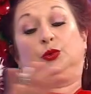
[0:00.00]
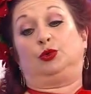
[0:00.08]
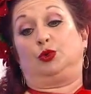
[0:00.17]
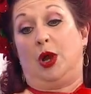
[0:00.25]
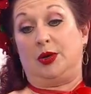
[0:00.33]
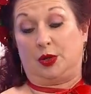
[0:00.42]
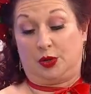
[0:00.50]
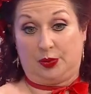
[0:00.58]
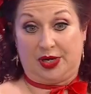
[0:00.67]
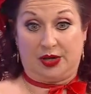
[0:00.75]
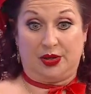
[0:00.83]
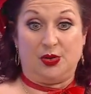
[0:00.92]
try to
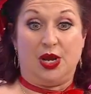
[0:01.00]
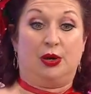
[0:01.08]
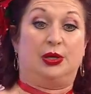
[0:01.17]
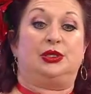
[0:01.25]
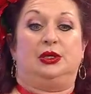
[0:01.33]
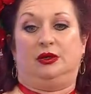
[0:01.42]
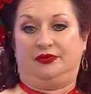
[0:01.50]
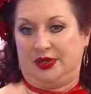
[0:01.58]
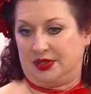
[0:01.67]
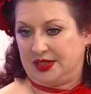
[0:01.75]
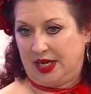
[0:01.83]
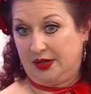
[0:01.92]
create a narrative,
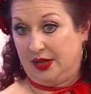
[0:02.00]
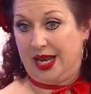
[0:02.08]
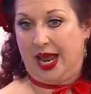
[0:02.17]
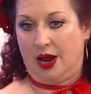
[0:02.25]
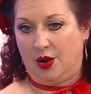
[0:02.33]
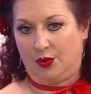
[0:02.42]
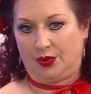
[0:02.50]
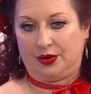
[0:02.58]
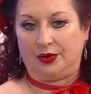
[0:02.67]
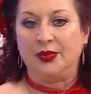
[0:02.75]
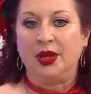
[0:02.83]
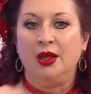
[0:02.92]
like say in an
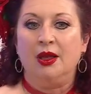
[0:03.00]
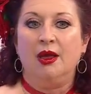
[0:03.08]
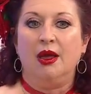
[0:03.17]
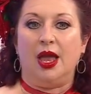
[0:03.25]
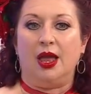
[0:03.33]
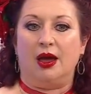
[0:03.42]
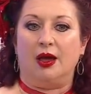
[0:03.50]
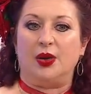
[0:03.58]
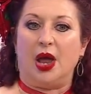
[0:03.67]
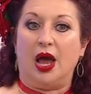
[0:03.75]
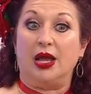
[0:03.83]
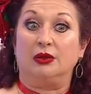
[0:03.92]
hour.
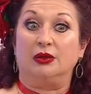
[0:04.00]
And I